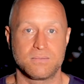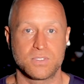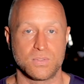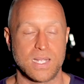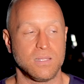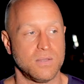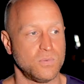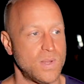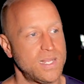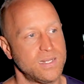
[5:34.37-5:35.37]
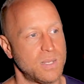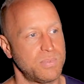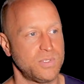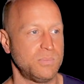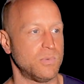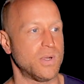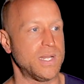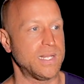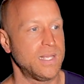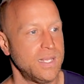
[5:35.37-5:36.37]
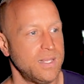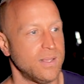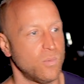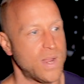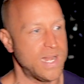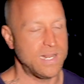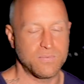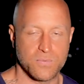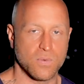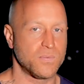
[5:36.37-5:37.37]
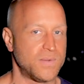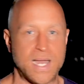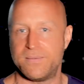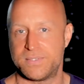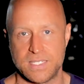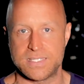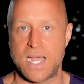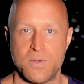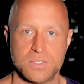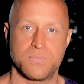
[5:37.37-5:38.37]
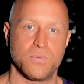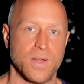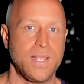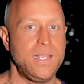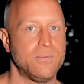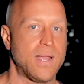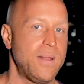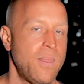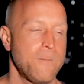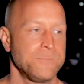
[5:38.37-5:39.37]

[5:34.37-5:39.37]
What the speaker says: So I love waking up in the morning and waiting for 5-6 hours before I eat, right?